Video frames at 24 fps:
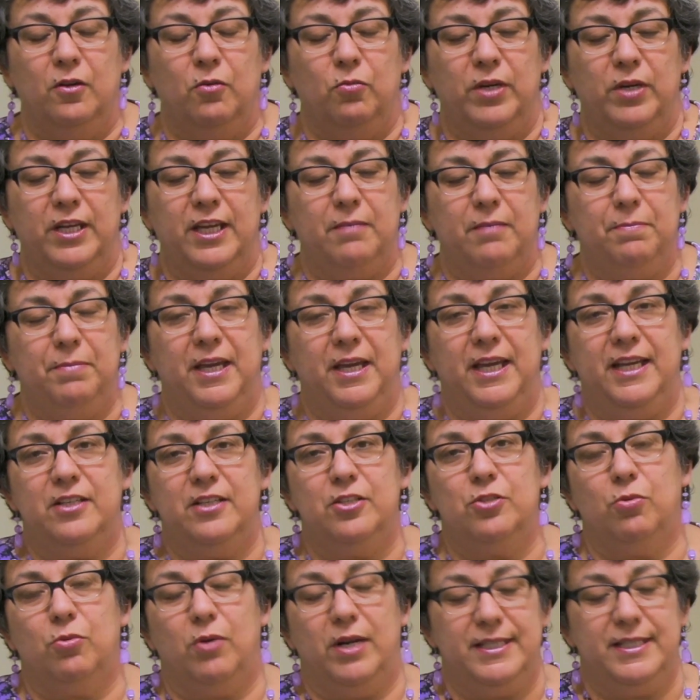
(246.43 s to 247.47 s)
We get paid
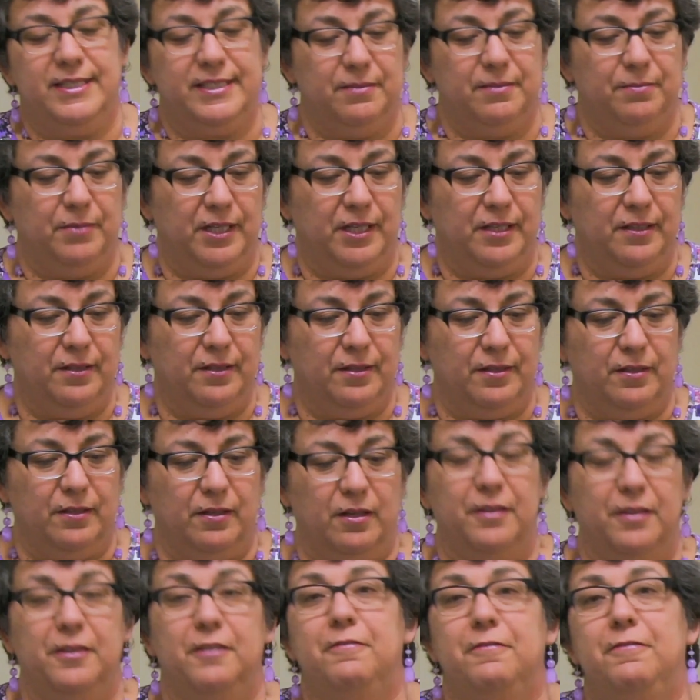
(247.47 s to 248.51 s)
twice a month,
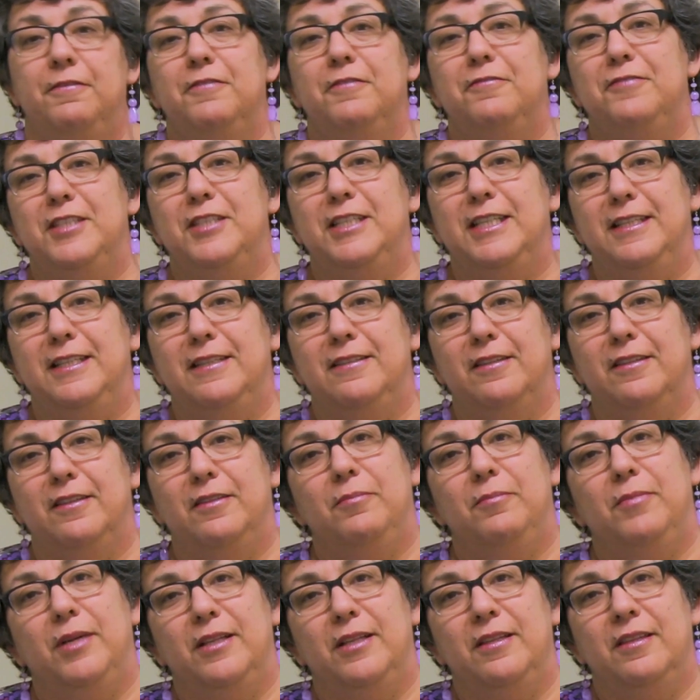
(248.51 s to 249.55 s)
on the 15th of the
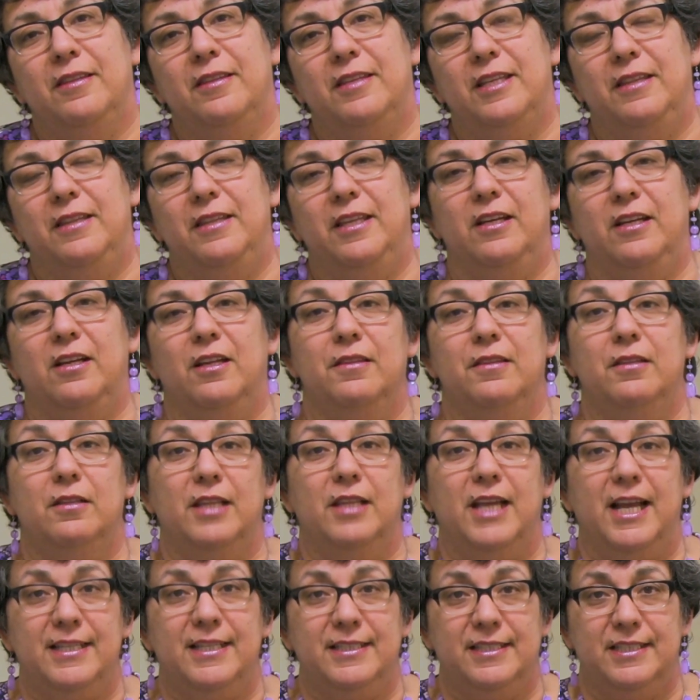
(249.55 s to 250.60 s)
month and then on the
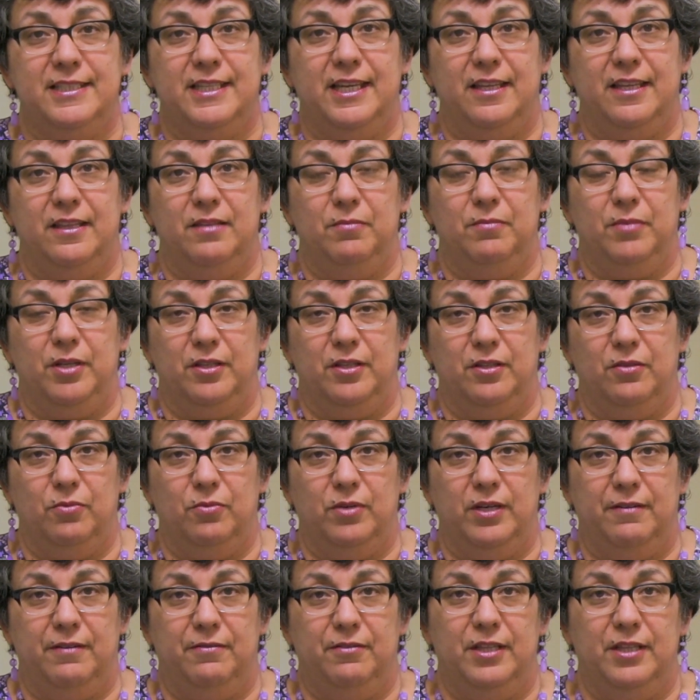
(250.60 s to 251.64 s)
last day of the month,
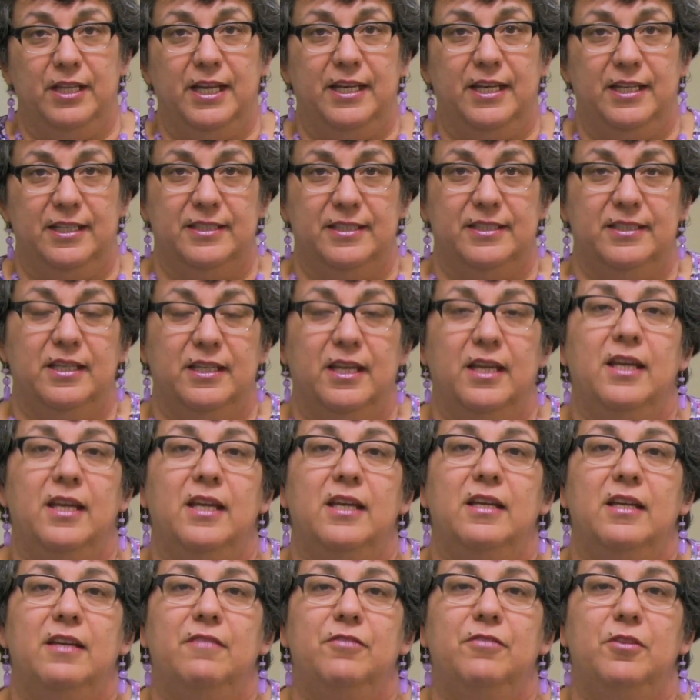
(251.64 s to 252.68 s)
whatever that is.
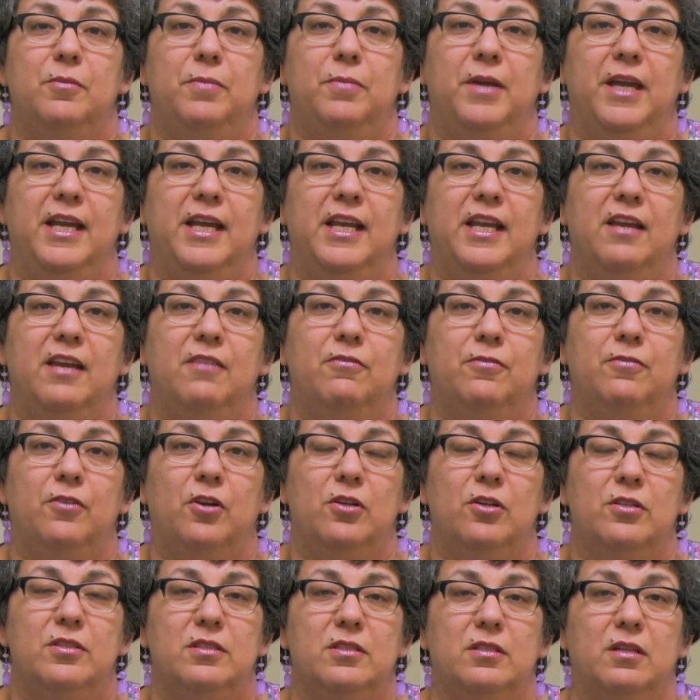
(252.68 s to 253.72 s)
If the payday
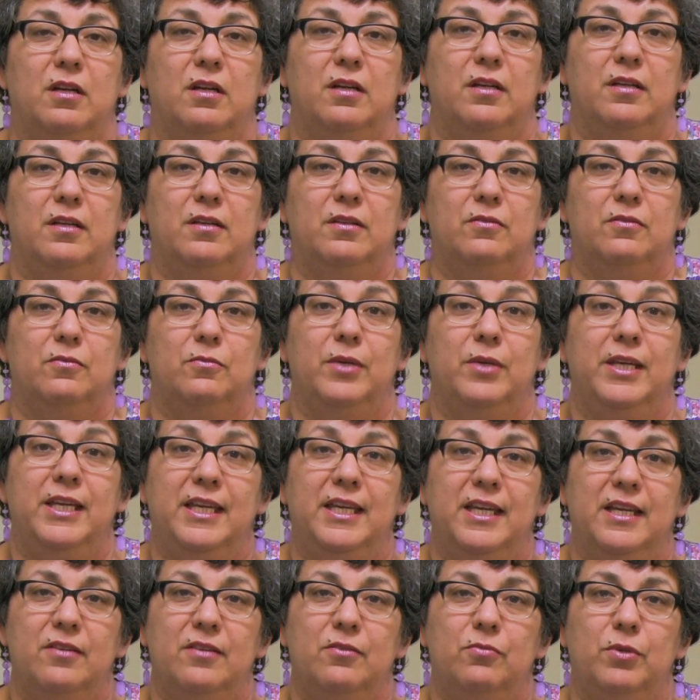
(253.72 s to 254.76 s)
falls on a
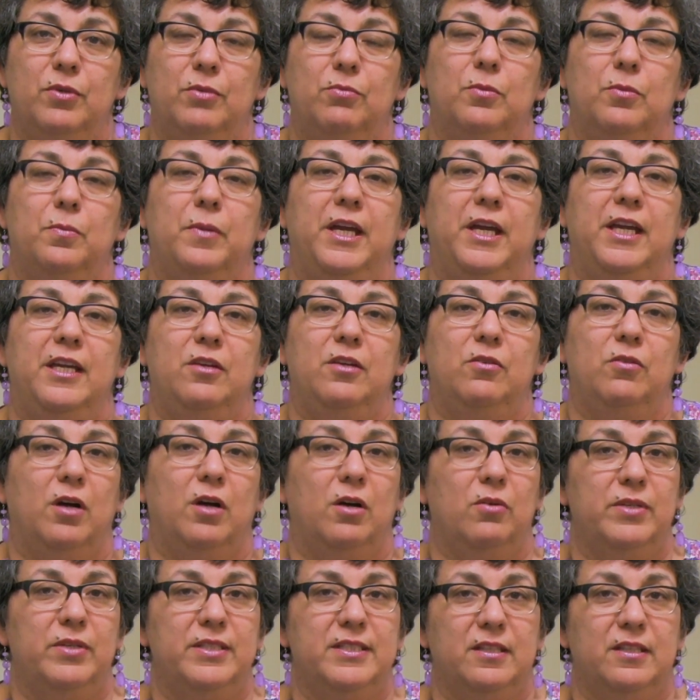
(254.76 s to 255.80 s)
weekend, we will pay you
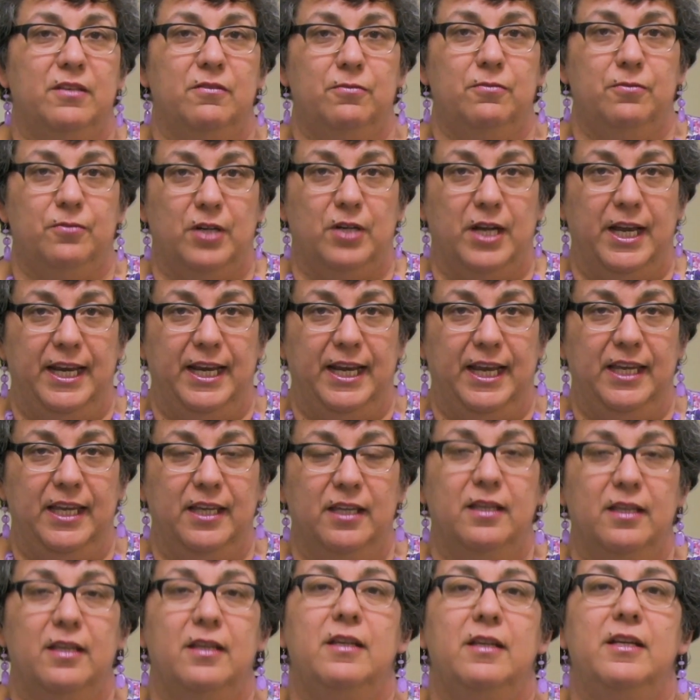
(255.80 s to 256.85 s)
always on Friday.
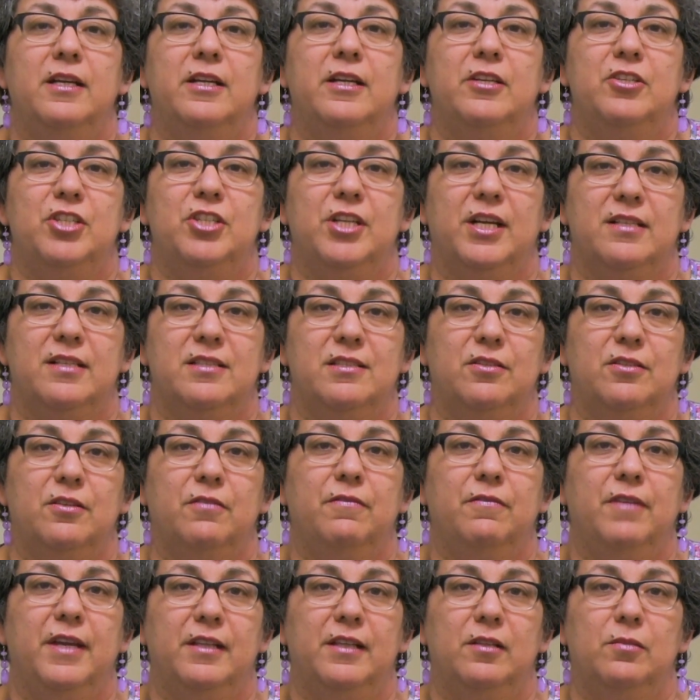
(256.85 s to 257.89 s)
Checks are
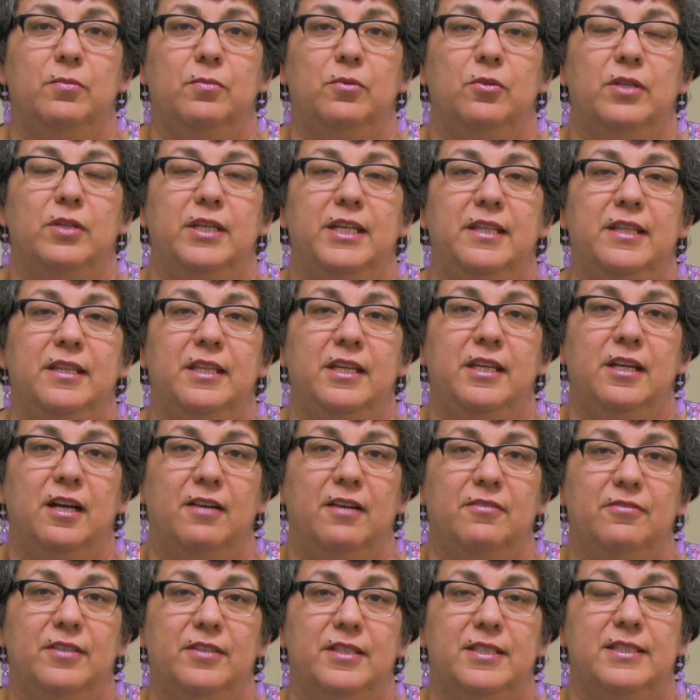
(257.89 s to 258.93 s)
available in the
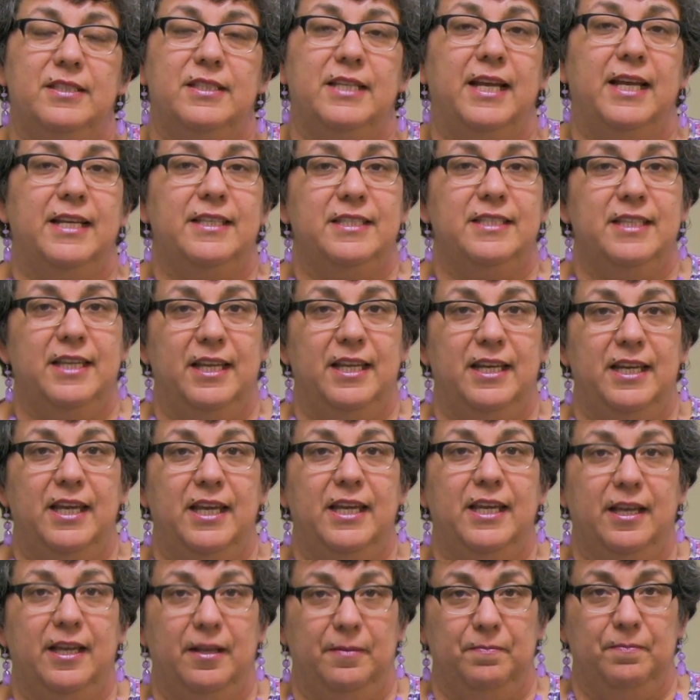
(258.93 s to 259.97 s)
office at 10
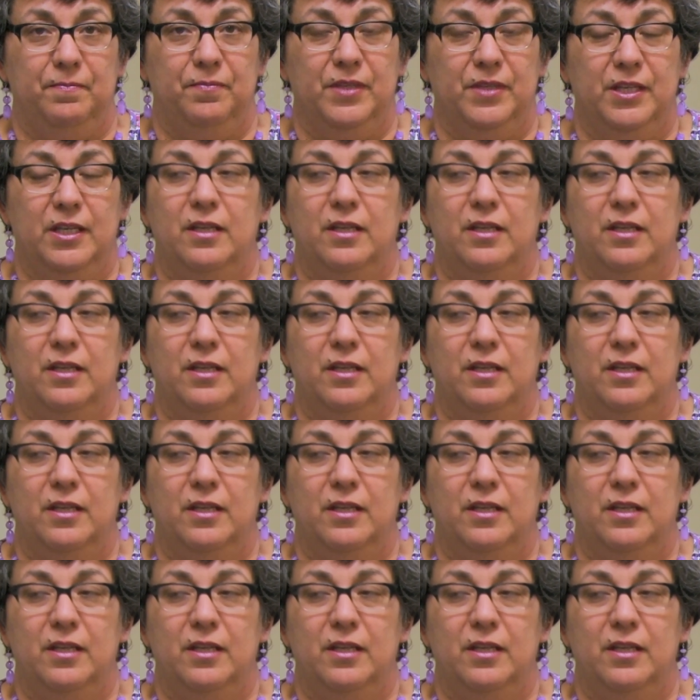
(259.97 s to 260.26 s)
a.m.